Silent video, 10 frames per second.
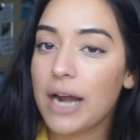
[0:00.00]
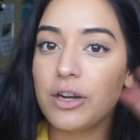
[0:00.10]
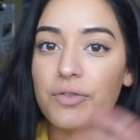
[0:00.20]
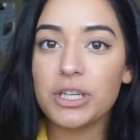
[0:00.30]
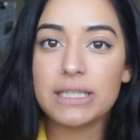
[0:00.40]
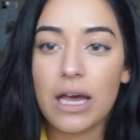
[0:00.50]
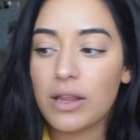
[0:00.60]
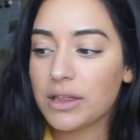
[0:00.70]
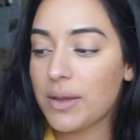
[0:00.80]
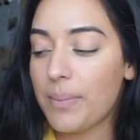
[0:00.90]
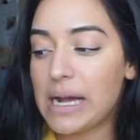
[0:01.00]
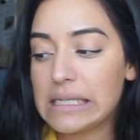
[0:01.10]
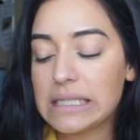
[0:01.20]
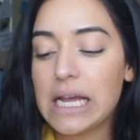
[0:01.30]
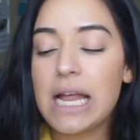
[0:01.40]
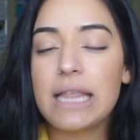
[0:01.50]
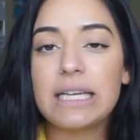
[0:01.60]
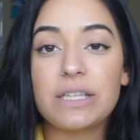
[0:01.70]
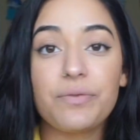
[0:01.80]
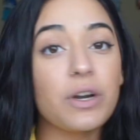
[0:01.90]
I don't know if you can tell like the mess
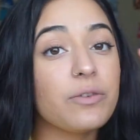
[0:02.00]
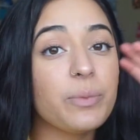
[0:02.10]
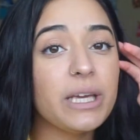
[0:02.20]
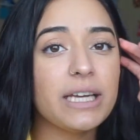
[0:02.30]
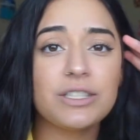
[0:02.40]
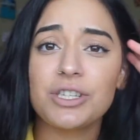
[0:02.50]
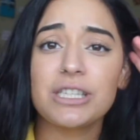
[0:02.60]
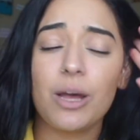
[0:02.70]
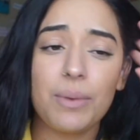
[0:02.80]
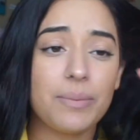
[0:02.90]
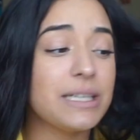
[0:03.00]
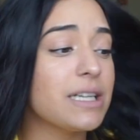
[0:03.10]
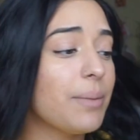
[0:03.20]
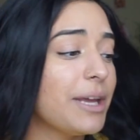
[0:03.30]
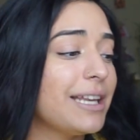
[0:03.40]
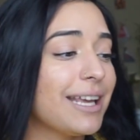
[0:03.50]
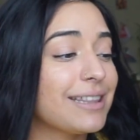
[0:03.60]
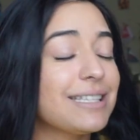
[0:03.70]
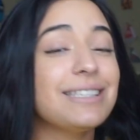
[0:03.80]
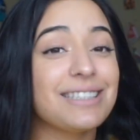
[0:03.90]
that's in front of me. As you can tell, my bed's not made. Like
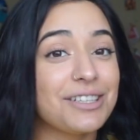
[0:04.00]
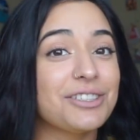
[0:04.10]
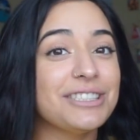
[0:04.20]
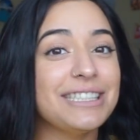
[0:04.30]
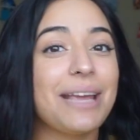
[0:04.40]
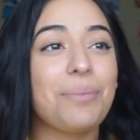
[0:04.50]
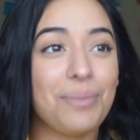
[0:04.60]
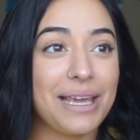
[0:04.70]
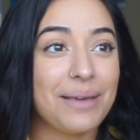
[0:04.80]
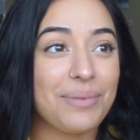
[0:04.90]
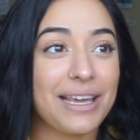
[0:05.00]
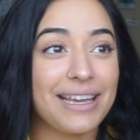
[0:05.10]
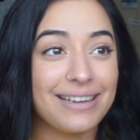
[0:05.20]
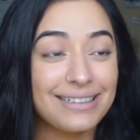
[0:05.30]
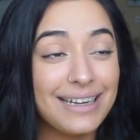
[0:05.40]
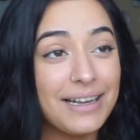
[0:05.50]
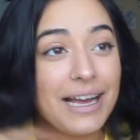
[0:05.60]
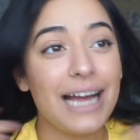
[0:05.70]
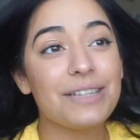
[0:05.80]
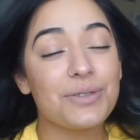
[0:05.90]
this is literally like me being
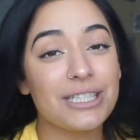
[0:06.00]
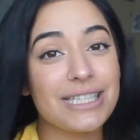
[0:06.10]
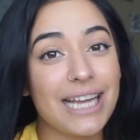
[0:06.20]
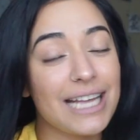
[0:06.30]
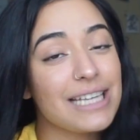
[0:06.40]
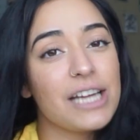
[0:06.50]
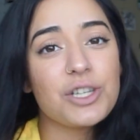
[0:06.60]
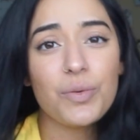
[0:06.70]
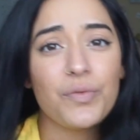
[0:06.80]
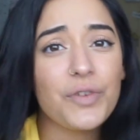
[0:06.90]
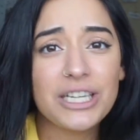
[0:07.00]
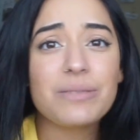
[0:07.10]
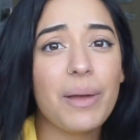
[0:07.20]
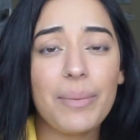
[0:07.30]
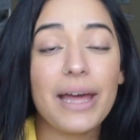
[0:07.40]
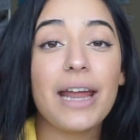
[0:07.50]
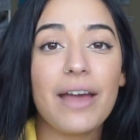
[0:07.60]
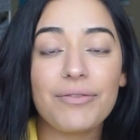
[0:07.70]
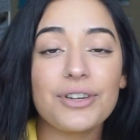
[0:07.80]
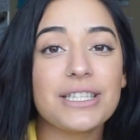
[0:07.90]
as real as it gets. I don't fix my bed
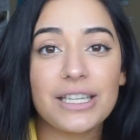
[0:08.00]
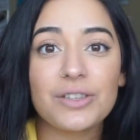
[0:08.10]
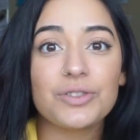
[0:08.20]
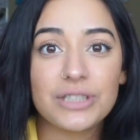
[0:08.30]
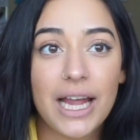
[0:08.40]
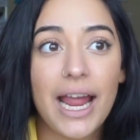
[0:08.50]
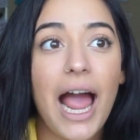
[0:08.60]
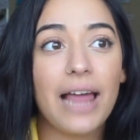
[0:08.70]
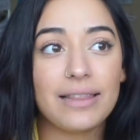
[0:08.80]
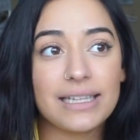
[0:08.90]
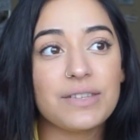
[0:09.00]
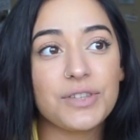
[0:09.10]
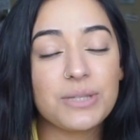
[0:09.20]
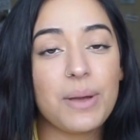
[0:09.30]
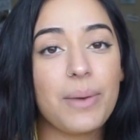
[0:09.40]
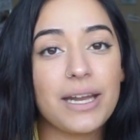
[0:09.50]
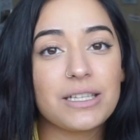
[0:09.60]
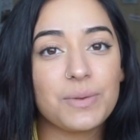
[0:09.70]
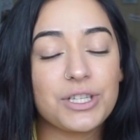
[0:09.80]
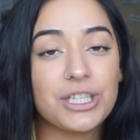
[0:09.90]
every single day. I like to fix my bed,
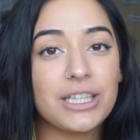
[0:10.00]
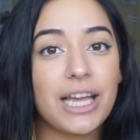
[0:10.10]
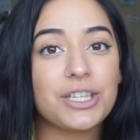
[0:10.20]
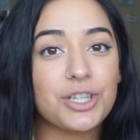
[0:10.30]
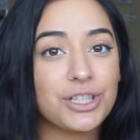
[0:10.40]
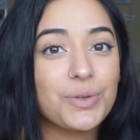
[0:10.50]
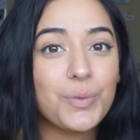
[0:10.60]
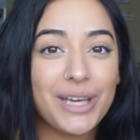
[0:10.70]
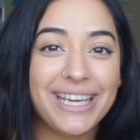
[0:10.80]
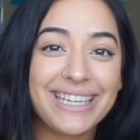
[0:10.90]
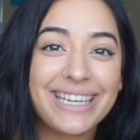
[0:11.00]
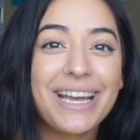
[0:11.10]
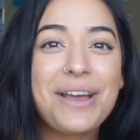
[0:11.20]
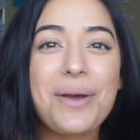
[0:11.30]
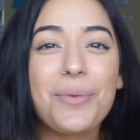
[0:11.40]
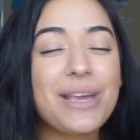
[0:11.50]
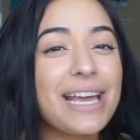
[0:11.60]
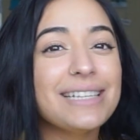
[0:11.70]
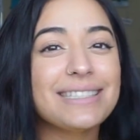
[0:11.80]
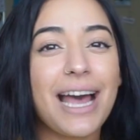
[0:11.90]
especially like during the week.
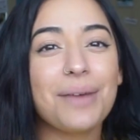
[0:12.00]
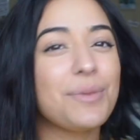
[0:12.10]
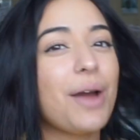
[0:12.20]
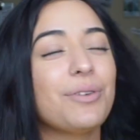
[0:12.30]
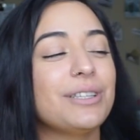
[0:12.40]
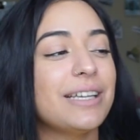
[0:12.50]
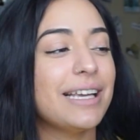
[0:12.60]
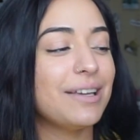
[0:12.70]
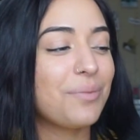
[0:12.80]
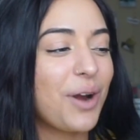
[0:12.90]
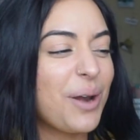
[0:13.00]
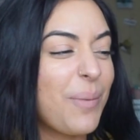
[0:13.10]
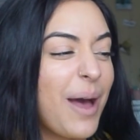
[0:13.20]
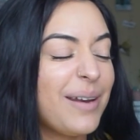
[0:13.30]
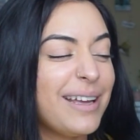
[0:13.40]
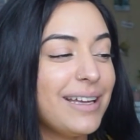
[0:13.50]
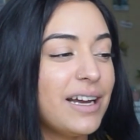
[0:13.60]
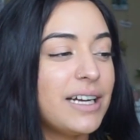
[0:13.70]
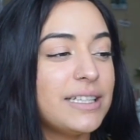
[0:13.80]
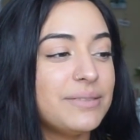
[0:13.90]
Weekends, I'm not really worried about
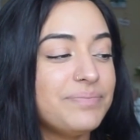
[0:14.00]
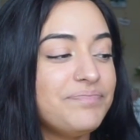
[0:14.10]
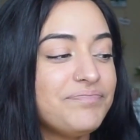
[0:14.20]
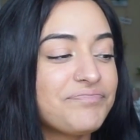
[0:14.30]
it.